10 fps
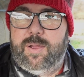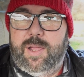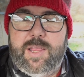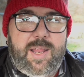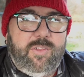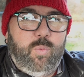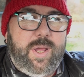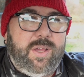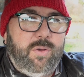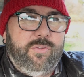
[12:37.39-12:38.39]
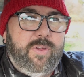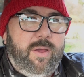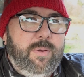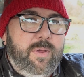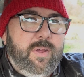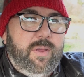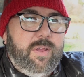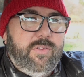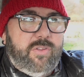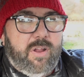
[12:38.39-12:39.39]
in the next week or so
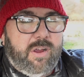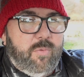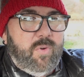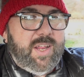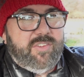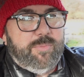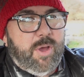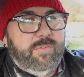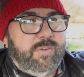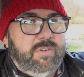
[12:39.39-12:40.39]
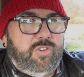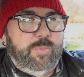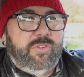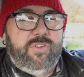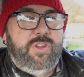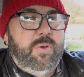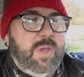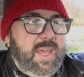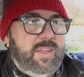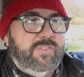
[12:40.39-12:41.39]
that I can release them over Christmas and New
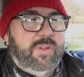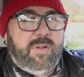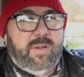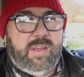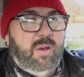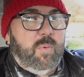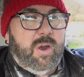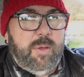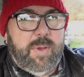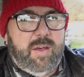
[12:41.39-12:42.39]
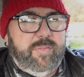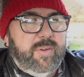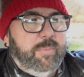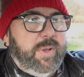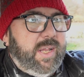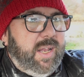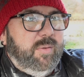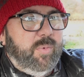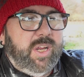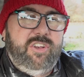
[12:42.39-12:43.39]
Year, so I ain't got to worry about filming then,
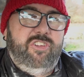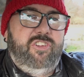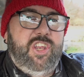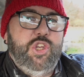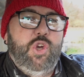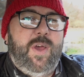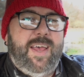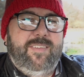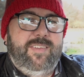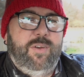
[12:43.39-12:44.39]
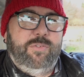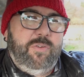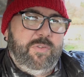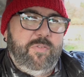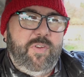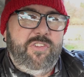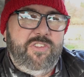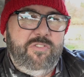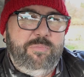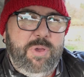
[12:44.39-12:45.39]
and we can just enjoy ourselves over the
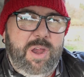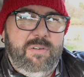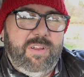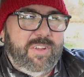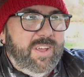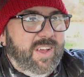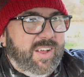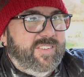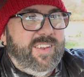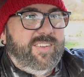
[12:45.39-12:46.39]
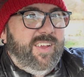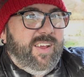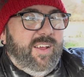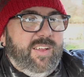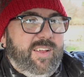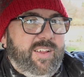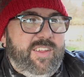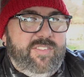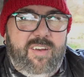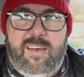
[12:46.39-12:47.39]
festive period. I said
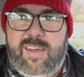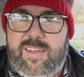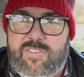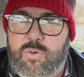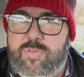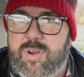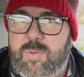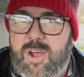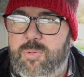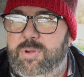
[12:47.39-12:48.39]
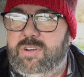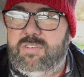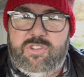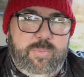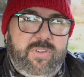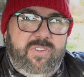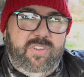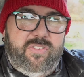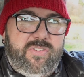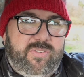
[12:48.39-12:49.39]
this diet, it's all very well, but Christmas,
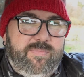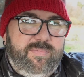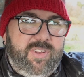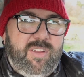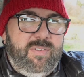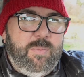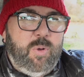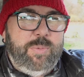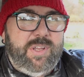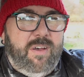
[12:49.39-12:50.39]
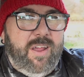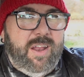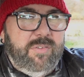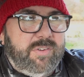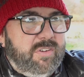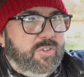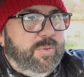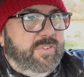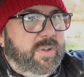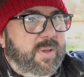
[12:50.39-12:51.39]
you don't really want to be dieting over
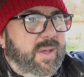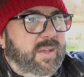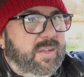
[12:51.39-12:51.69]
Christmas, do you?